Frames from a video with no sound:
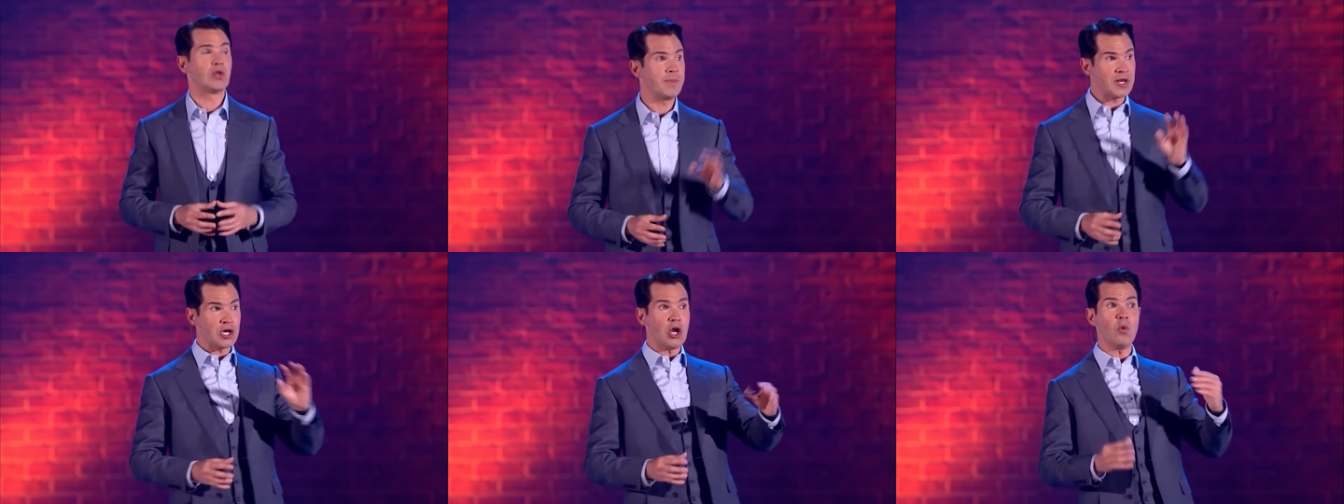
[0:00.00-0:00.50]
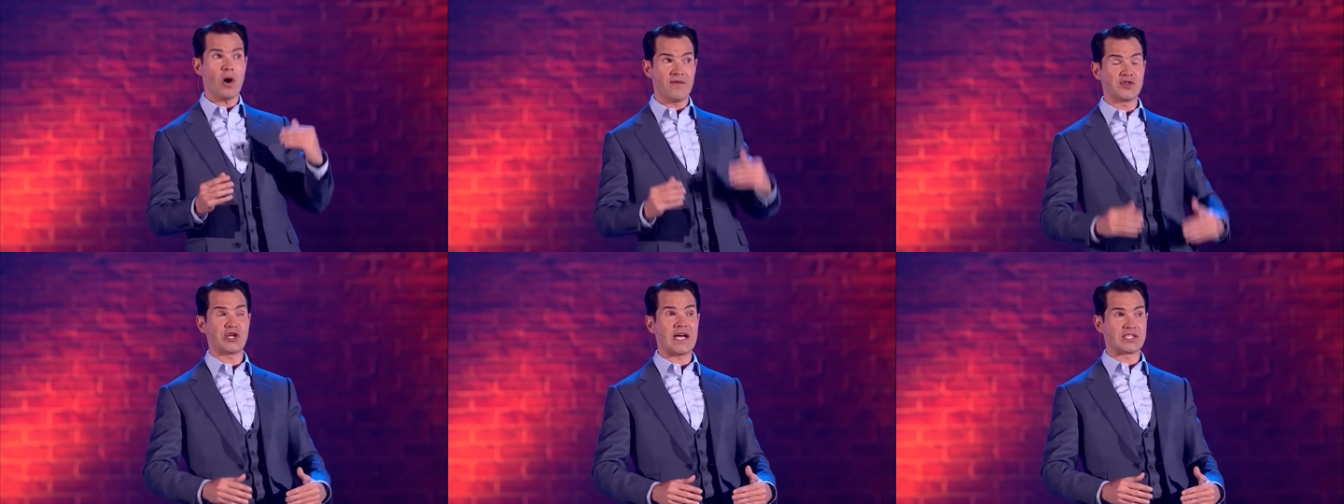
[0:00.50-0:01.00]
I mean, I know what
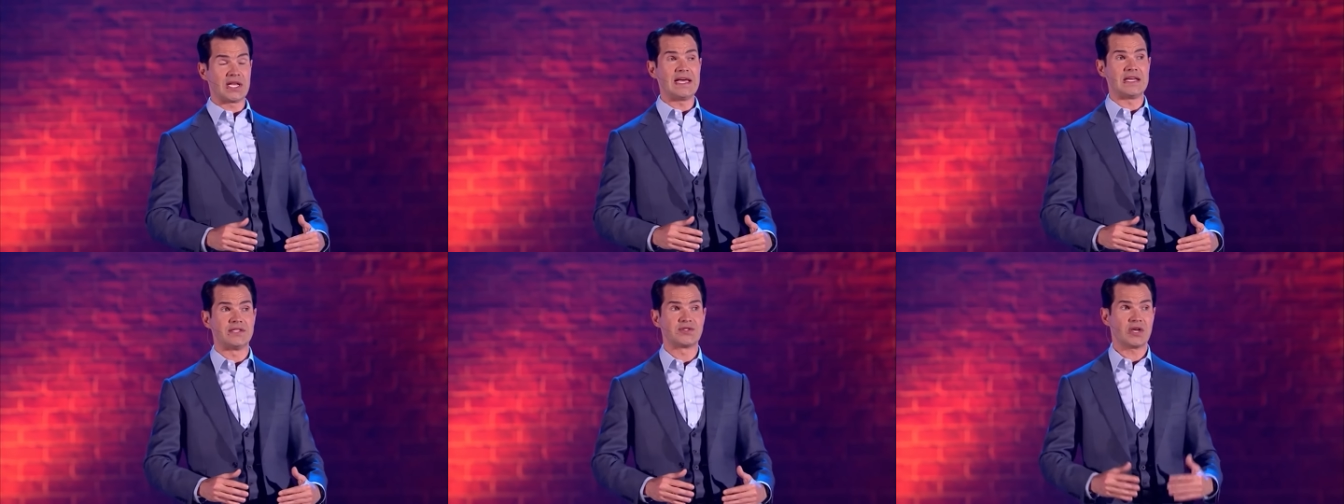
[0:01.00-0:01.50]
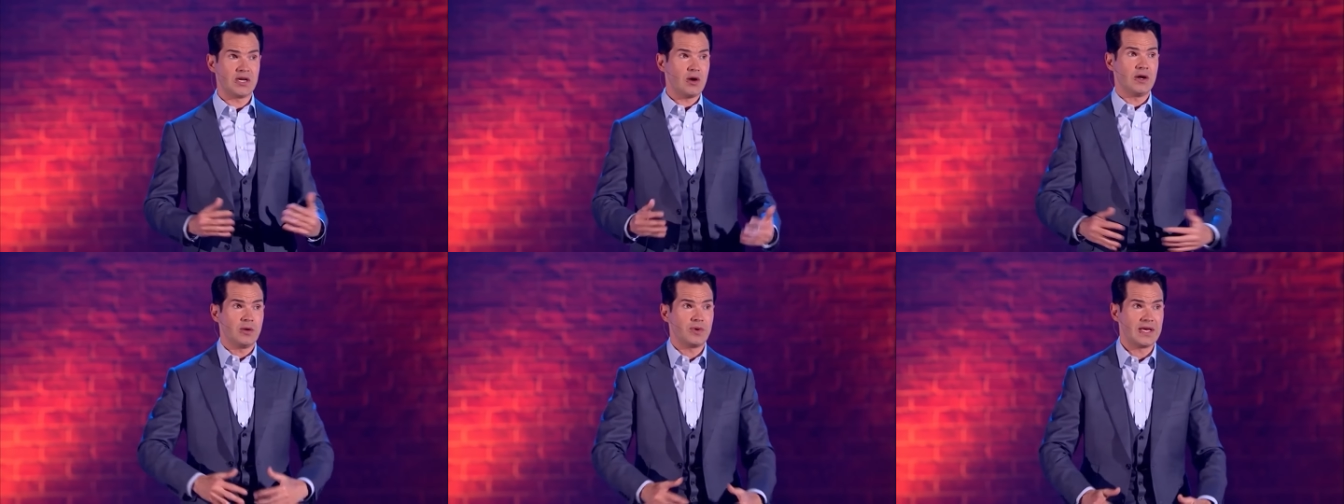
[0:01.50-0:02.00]
a vajazzle is. I know,
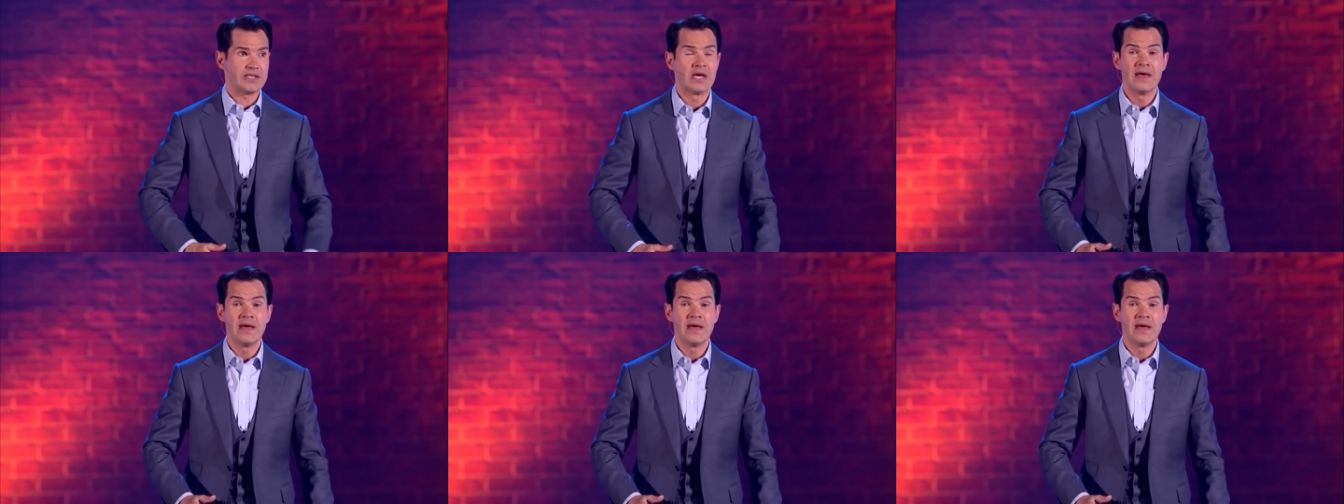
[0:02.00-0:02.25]
I know what it is.